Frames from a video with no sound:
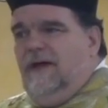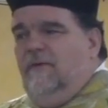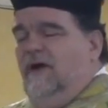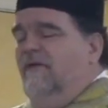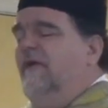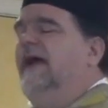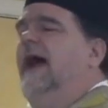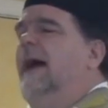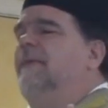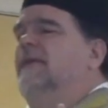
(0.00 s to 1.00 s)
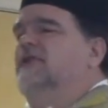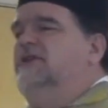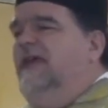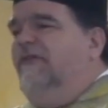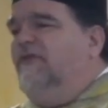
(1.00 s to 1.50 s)
And we are very happy that
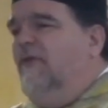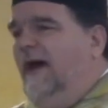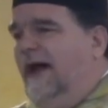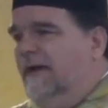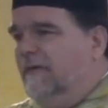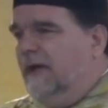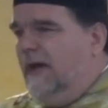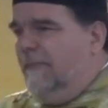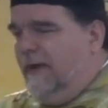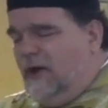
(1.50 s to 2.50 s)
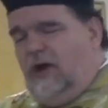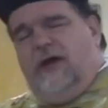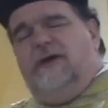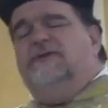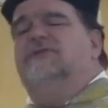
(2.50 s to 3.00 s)
she is the one,
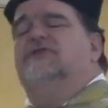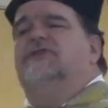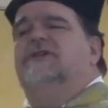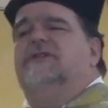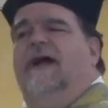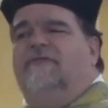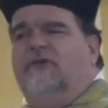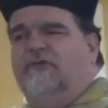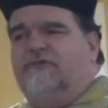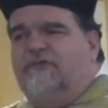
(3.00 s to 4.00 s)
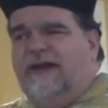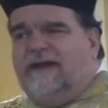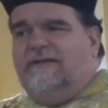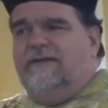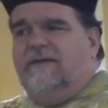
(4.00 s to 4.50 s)
because she is not so
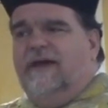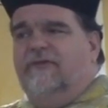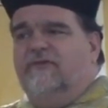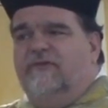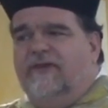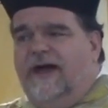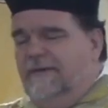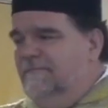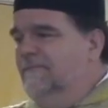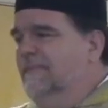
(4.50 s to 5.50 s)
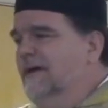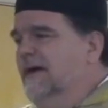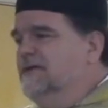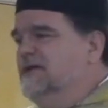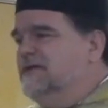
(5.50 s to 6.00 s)
strict as her son.
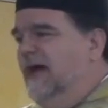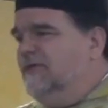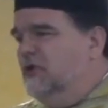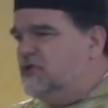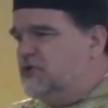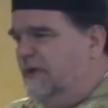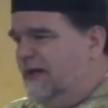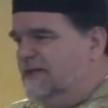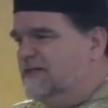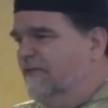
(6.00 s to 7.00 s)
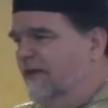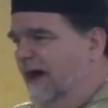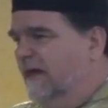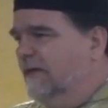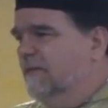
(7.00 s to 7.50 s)
She is not so strict as the
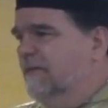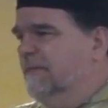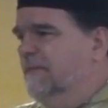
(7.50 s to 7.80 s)
father.